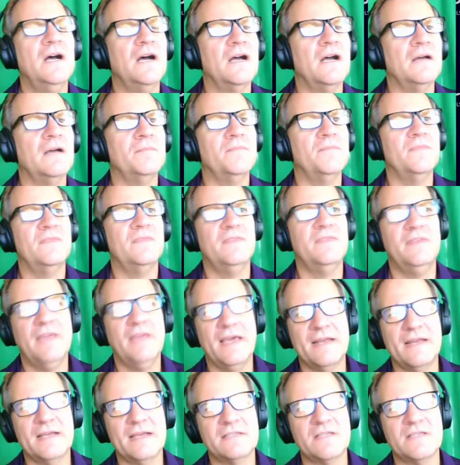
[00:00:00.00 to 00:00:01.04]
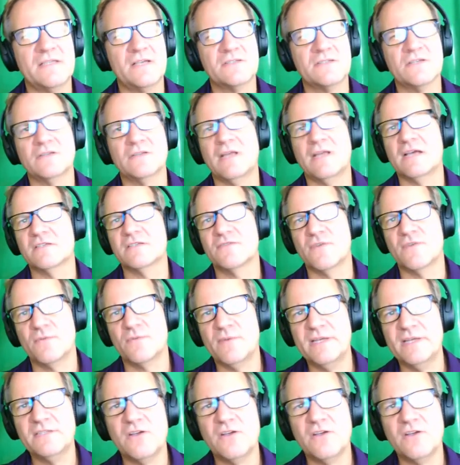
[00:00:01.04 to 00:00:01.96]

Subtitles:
Yandex also allows for